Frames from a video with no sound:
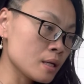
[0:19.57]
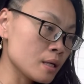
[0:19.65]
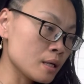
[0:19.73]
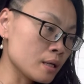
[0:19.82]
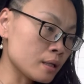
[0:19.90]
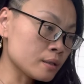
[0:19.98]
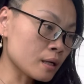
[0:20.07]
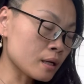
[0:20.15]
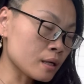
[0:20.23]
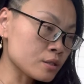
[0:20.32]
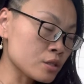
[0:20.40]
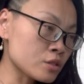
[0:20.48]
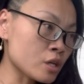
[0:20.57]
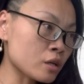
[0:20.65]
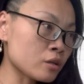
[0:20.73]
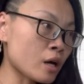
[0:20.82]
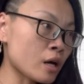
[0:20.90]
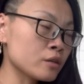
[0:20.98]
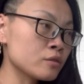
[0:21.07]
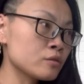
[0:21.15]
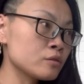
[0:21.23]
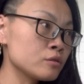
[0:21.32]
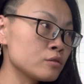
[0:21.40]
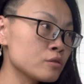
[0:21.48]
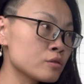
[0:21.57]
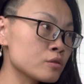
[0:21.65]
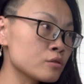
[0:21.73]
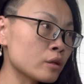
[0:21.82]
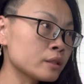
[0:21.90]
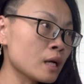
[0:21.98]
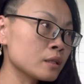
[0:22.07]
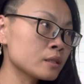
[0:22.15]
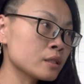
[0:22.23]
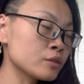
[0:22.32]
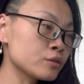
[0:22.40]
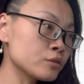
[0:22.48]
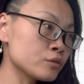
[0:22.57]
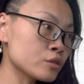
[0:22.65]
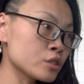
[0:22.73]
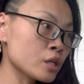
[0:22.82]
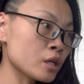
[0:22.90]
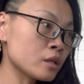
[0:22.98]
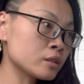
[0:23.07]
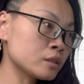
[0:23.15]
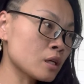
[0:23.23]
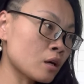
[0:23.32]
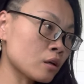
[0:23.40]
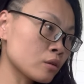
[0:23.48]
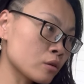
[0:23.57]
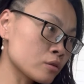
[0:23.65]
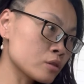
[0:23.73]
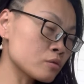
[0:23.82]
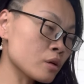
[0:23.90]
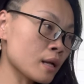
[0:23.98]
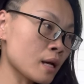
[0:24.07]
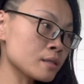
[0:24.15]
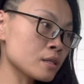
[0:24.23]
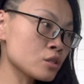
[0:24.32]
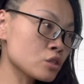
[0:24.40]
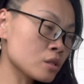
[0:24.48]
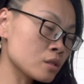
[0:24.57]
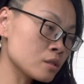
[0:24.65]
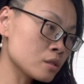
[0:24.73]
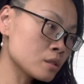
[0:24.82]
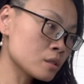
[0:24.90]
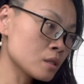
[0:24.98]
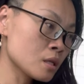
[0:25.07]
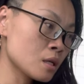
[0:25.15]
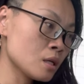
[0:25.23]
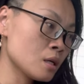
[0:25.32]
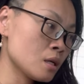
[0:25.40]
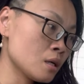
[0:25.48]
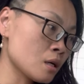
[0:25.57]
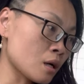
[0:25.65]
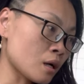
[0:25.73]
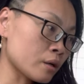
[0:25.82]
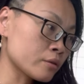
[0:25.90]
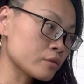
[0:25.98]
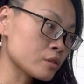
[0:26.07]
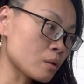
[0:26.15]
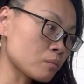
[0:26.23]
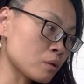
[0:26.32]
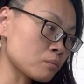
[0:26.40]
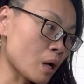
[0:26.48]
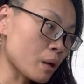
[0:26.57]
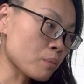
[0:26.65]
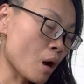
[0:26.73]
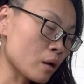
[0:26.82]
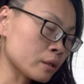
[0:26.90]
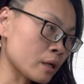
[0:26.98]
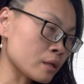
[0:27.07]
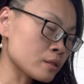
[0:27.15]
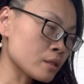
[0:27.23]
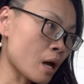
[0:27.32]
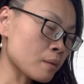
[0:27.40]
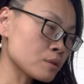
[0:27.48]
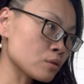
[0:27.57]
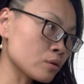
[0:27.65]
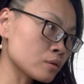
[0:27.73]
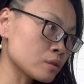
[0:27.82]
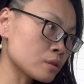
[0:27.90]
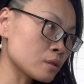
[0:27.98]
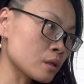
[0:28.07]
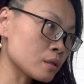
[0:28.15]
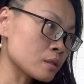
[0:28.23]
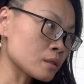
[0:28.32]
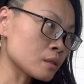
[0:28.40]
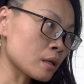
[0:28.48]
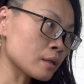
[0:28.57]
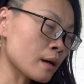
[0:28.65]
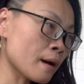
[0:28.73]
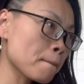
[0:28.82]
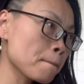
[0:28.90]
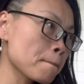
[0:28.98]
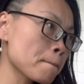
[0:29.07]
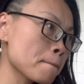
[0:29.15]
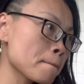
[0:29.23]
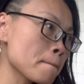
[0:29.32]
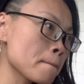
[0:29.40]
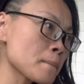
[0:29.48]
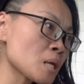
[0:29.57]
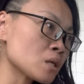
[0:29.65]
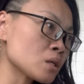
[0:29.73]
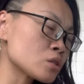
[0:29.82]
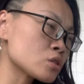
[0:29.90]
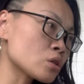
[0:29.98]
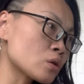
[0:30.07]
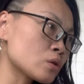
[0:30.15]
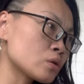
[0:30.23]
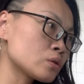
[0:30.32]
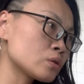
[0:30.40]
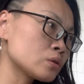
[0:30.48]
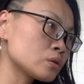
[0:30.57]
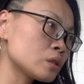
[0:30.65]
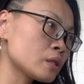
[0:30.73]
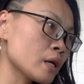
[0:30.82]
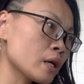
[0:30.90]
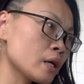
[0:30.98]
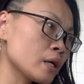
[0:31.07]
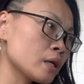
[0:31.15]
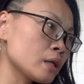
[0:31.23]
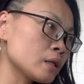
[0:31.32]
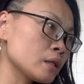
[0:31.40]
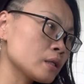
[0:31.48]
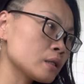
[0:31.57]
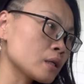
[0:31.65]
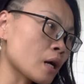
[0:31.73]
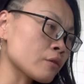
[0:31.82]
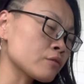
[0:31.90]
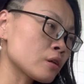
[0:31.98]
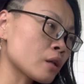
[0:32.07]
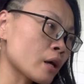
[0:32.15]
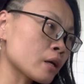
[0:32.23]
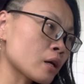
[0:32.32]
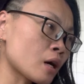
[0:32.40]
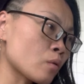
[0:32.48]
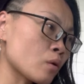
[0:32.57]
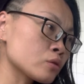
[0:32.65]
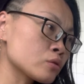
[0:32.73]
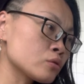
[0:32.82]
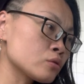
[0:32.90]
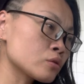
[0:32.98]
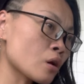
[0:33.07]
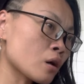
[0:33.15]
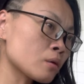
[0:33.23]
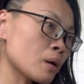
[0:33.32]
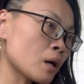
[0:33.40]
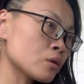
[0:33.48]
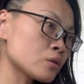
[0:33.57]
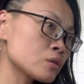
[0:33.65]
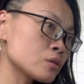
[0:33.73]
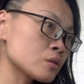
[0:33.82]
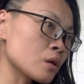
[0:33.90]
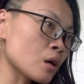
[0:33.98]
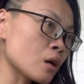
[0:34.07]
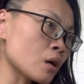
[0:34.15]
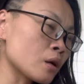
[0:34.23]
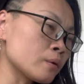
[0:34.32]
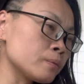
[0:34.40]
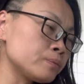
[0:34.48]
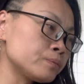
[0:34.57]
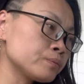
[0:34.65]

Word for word: And uh, this channel I use to or dedicate to share the downloads, realizations, uh, some of my podcast episodes, and things like that. So today, I feel like I want to talk about um,